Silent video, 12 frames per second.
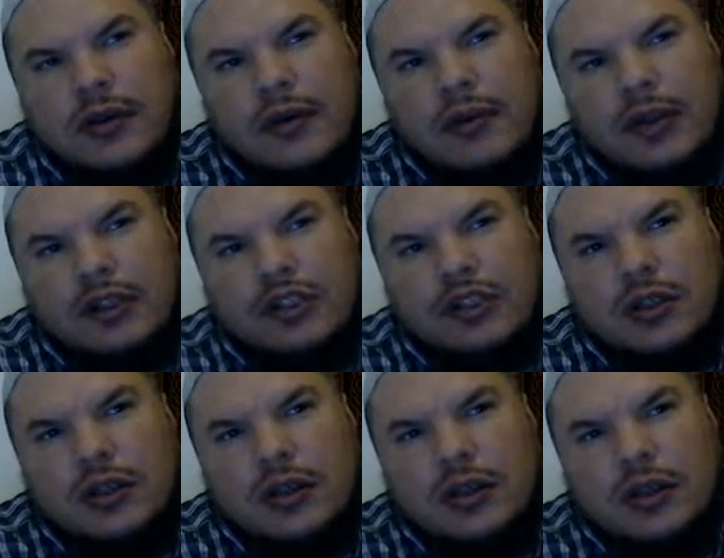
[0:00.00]
which
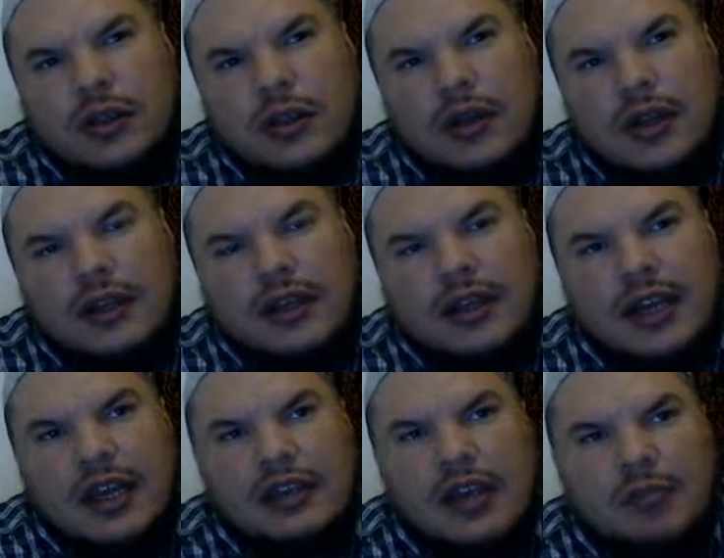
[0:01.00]

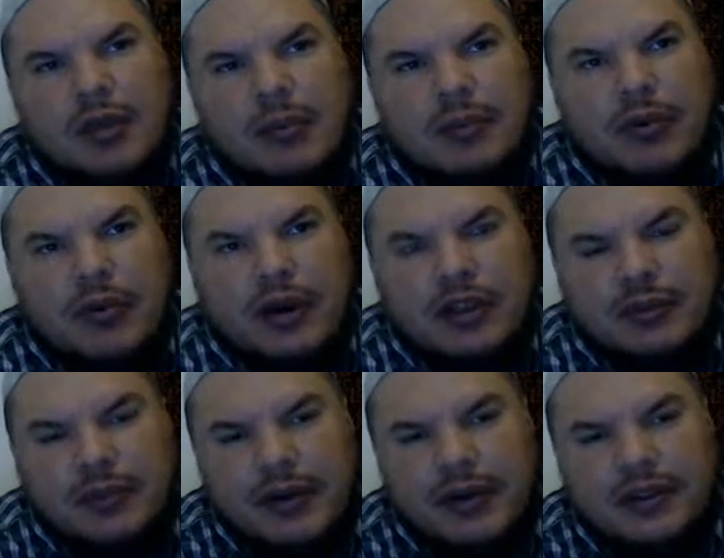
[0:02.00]
indicate that people are
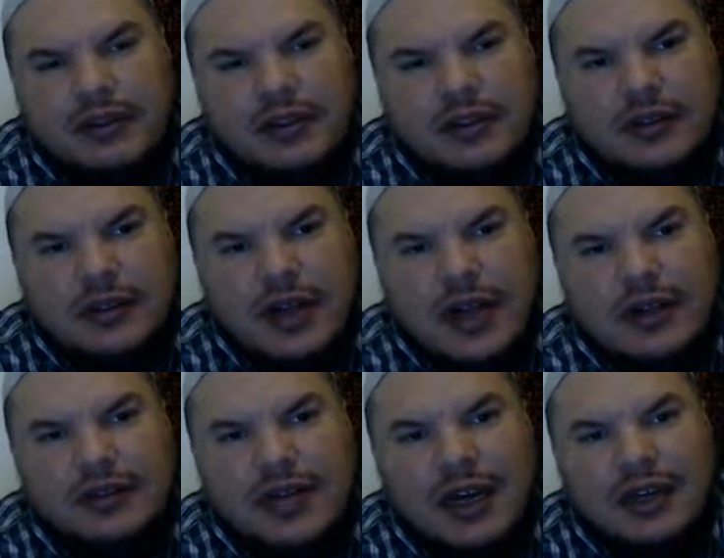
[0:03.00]
experiencing
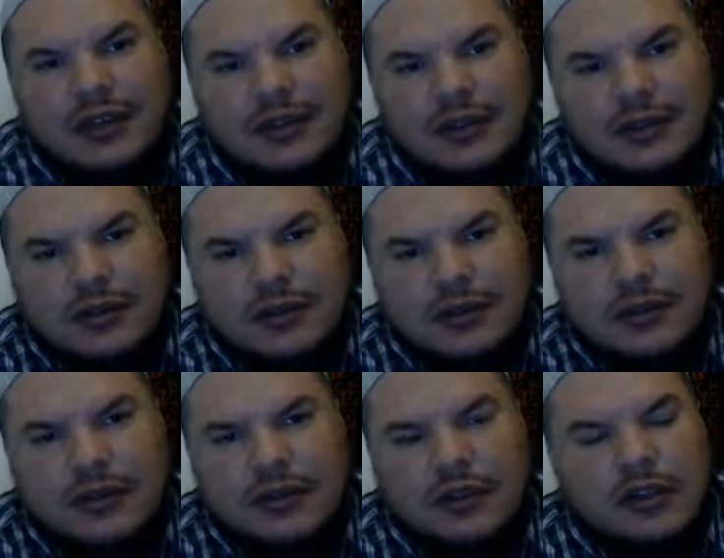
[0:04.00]
anxiety,
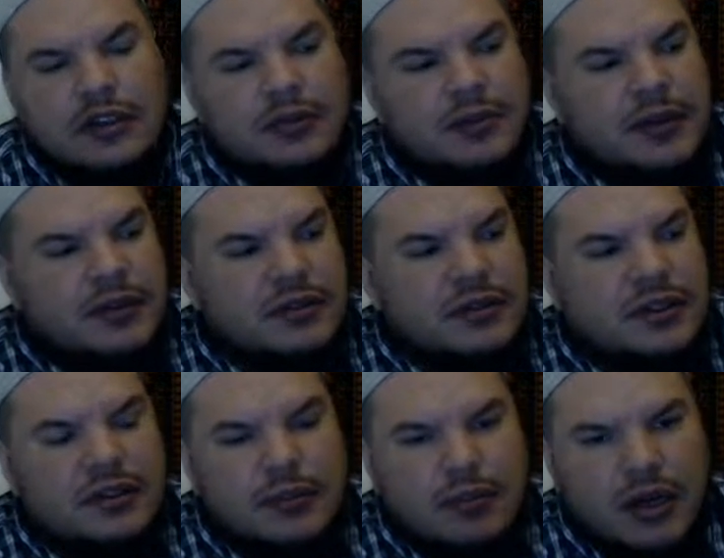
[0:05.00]
they're experiencing
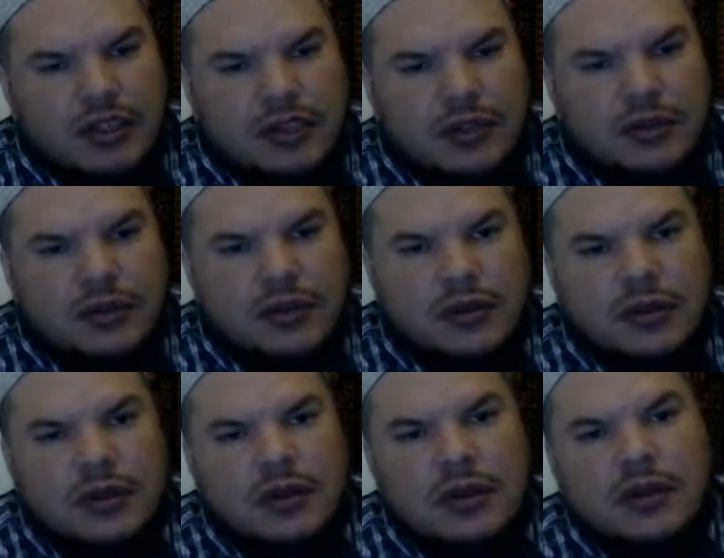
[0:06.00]
depression,
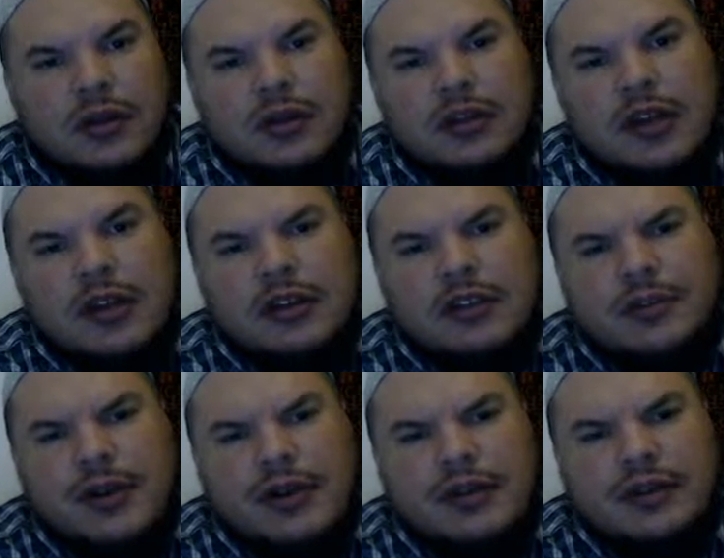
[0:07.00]
they're
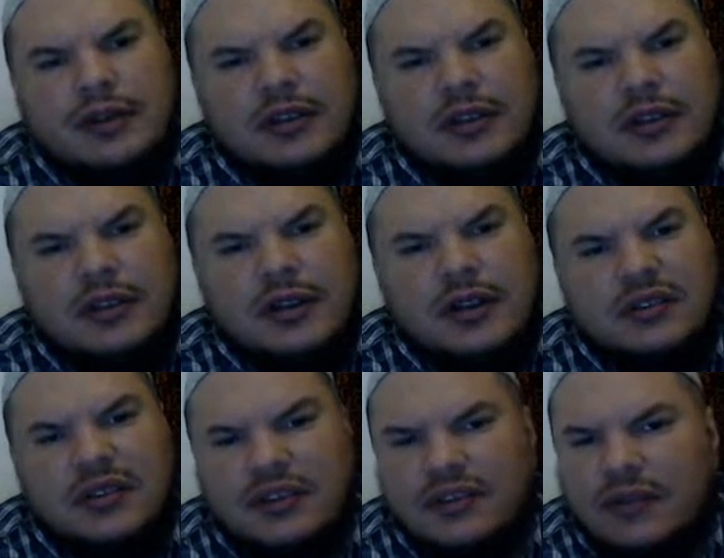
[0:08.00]
experiencing a
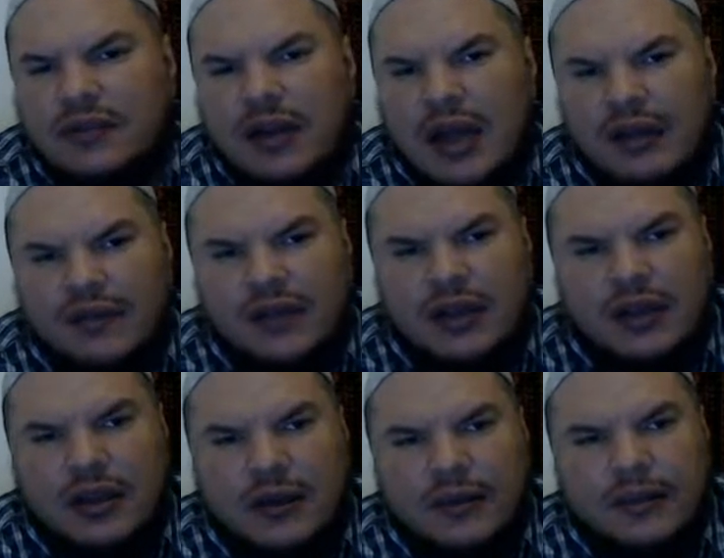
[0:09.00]
sense of not
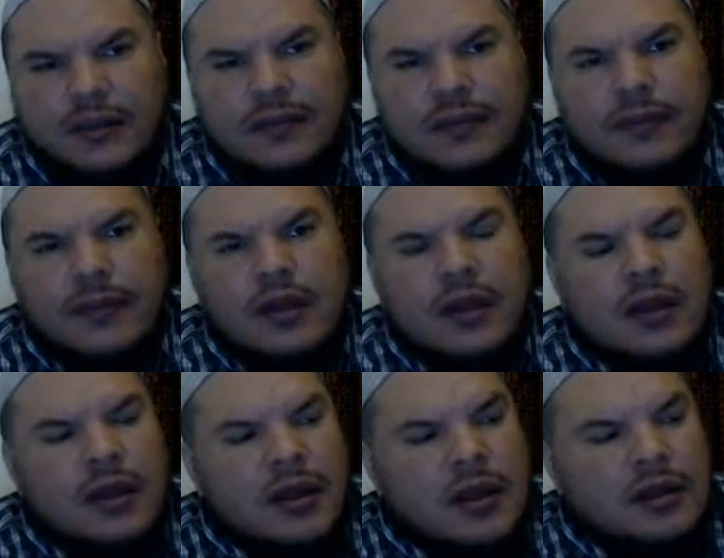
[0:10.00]
fitting in,
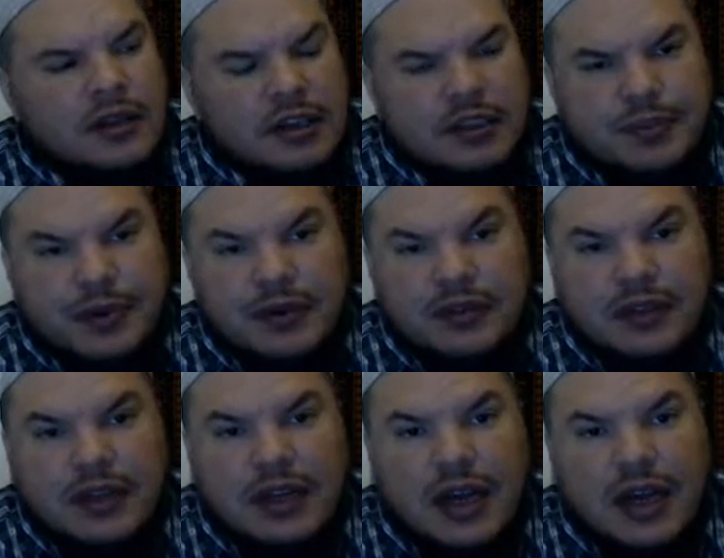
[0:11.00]
they're experiencing